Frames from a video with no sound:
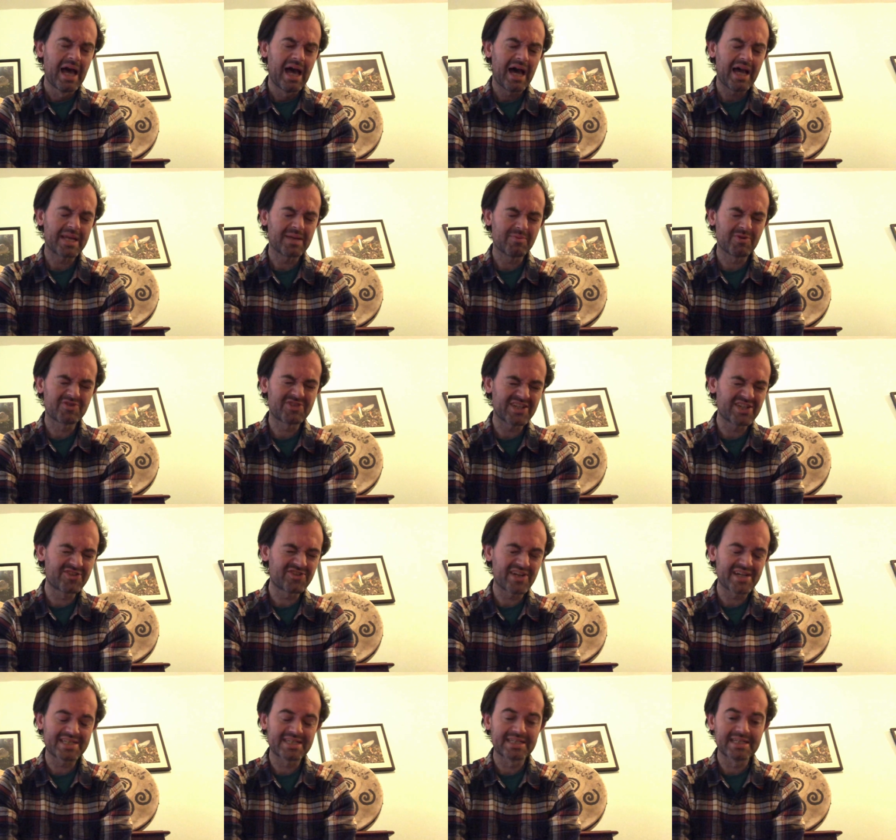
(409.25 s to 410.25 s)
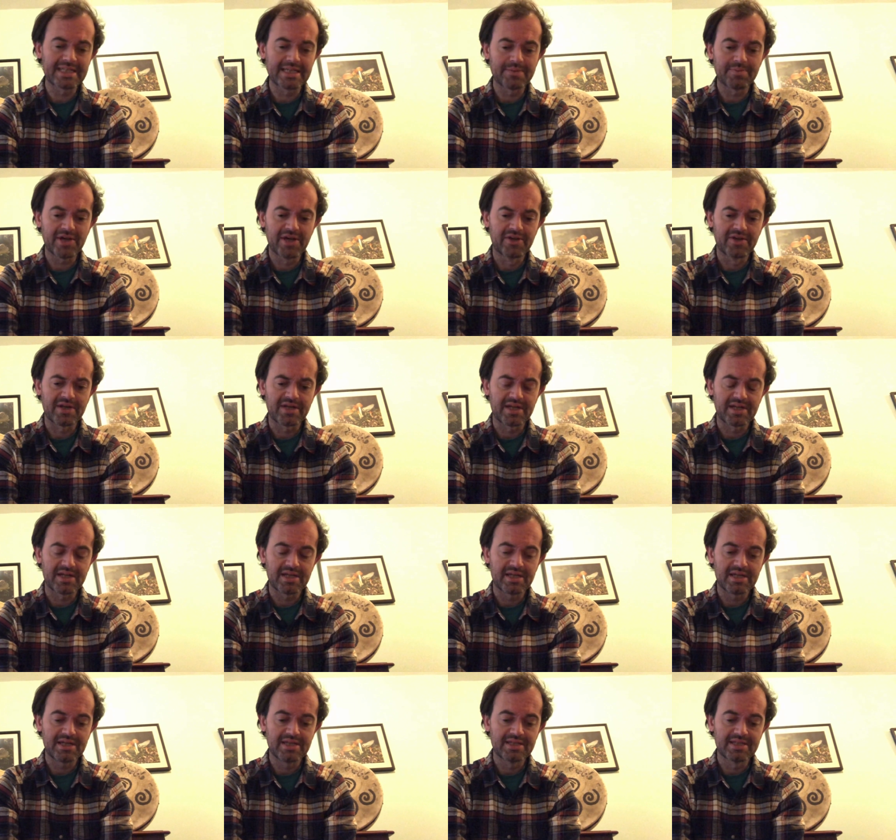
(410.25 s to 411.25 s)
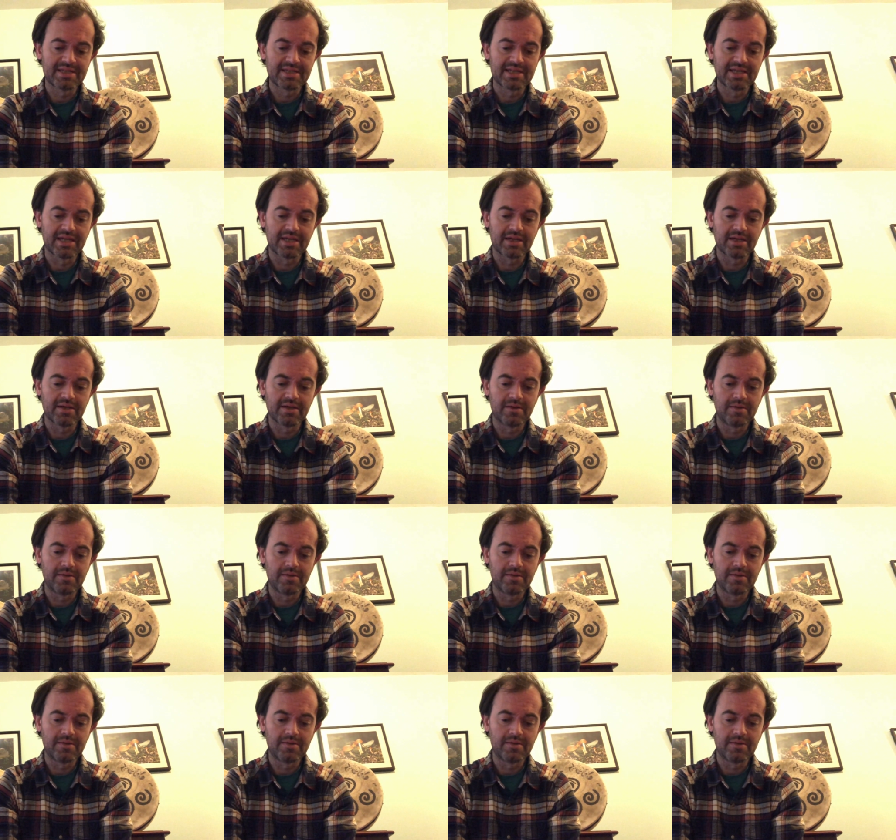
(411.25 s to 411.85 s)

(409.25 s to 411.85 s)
And the most interesting thing about it is that